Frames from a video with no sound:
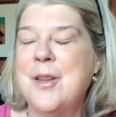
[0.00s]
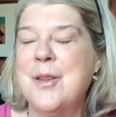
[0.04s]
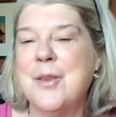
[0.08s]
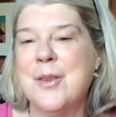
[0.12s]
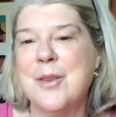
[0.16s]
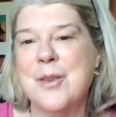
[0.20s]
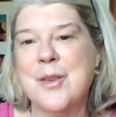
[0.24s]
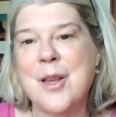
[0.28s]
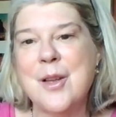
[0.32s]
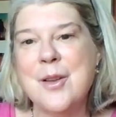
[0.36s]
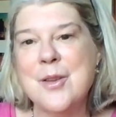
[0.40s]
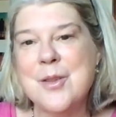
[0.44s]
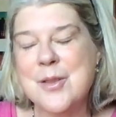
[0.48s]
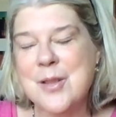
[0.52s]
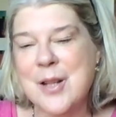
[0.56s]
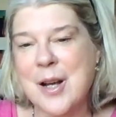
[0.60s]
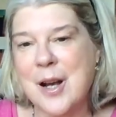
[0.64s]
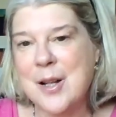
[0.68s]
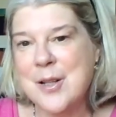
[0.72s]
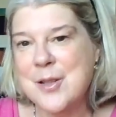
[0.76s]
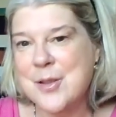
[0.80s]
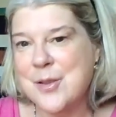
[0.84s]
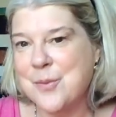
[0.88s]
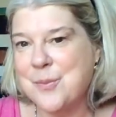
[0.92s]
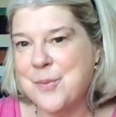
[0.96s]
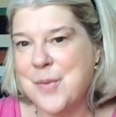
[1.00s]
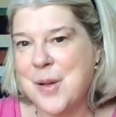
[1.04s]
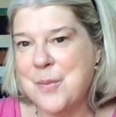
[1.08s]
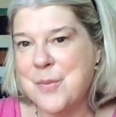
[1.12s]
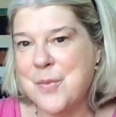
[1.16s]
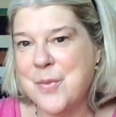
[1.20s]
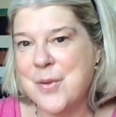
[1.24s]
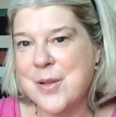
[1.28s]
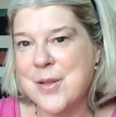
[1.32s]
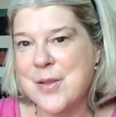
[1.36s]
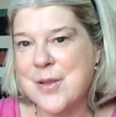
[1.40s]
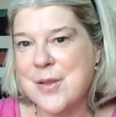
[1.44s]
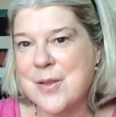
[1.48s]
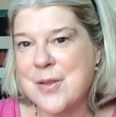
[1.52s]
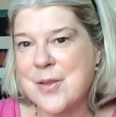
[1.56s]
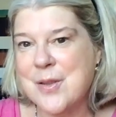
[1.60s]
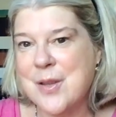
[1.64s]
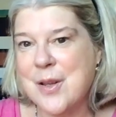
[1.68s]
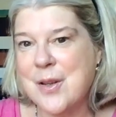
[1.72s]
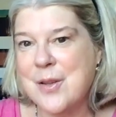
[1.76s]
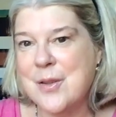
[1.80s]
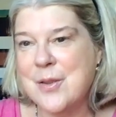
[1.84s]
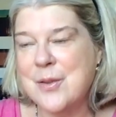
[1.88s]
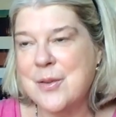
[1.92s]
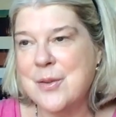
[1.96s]
those kinds of memories are
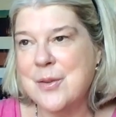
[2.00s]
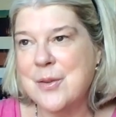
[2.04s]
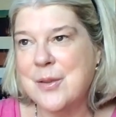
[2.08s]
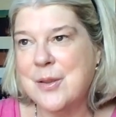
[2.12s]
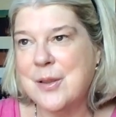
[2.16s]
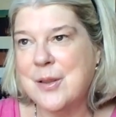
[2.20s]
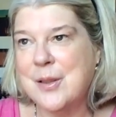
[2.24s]
so